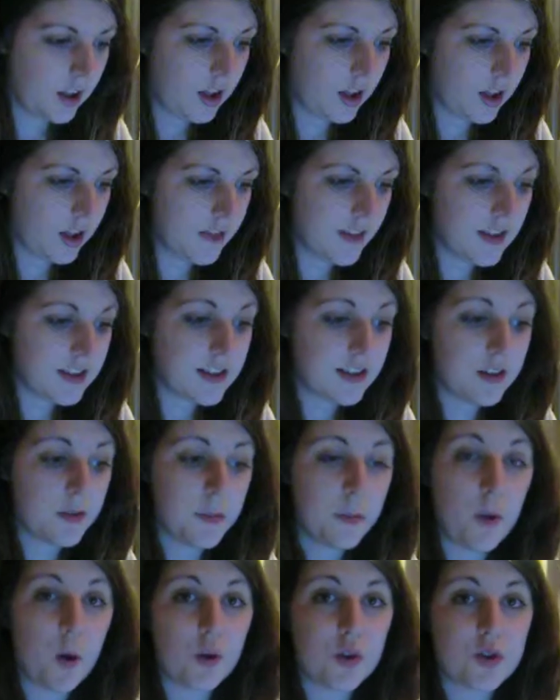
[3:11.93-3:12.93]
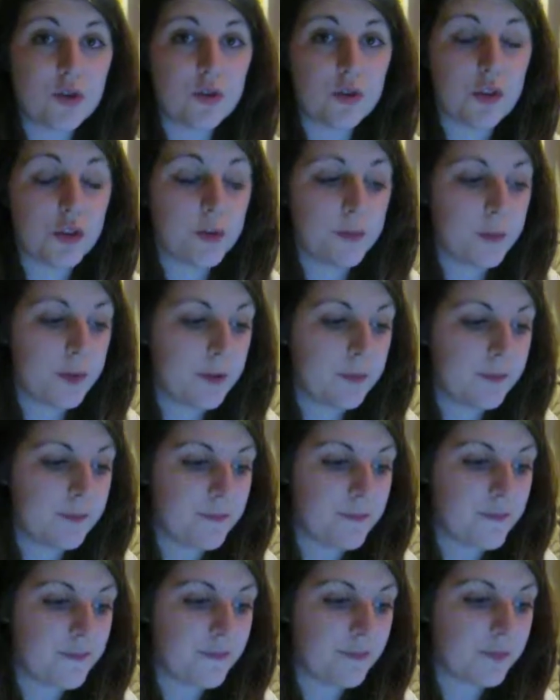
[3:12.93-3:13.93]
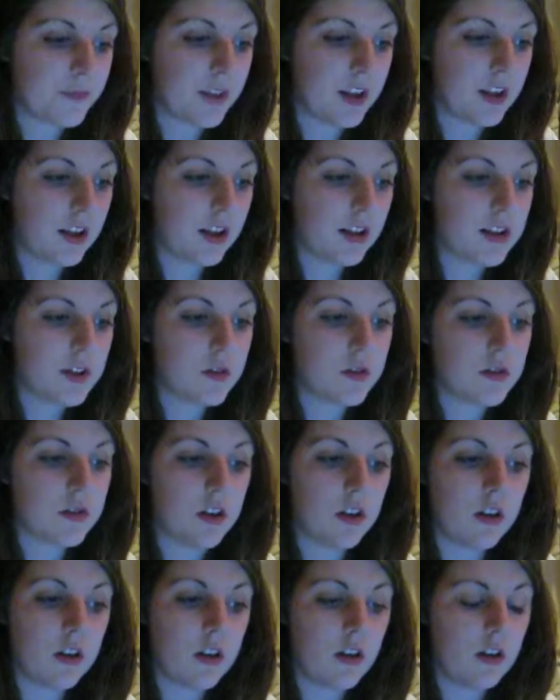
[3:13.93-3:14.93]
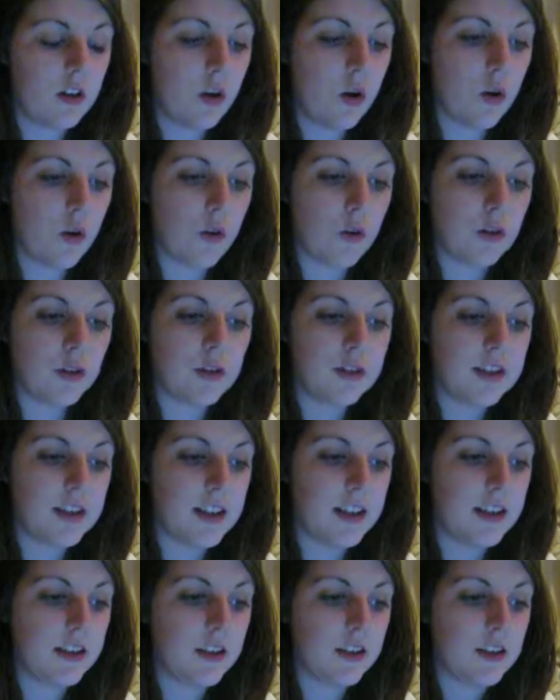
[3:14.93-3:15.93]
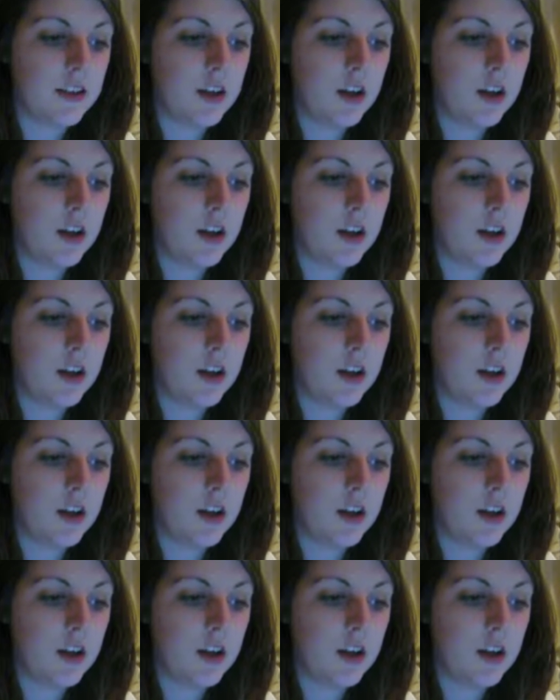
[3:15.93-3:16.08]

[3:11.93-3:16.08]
I then did the box room. This was a long scene.